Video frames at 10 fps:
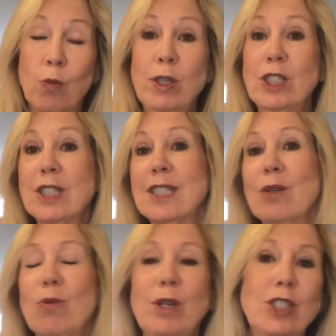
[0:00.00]
we
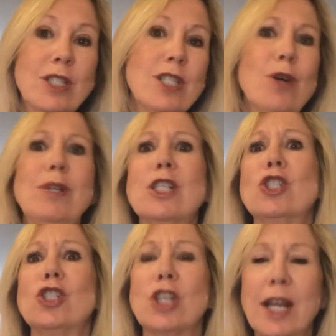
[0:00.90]
just don't
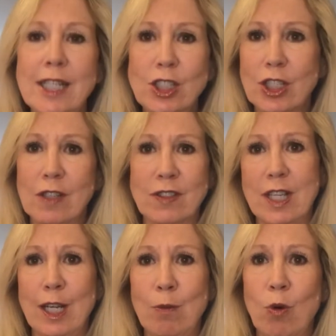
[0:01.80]
exchange gifts
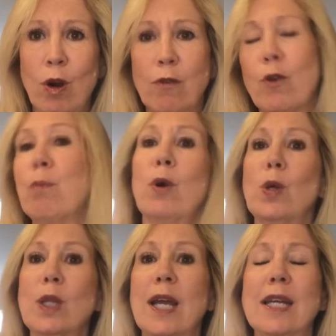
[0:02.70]
anymore for
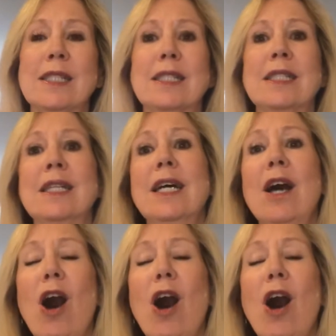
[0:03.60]
birthdays and